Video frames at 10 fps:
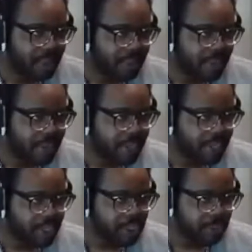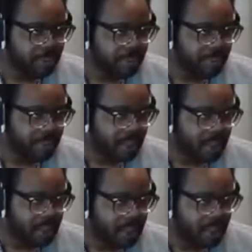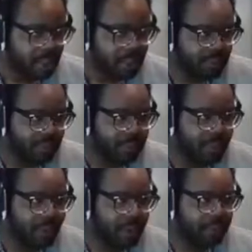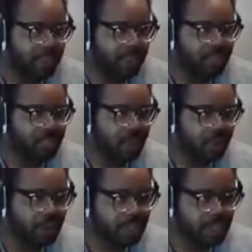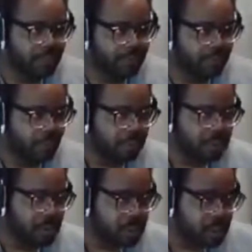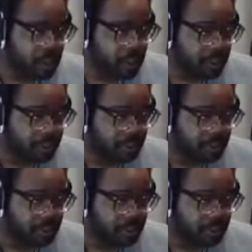and then needing to jump. Alright, we'll play this part a little safe. Whoops.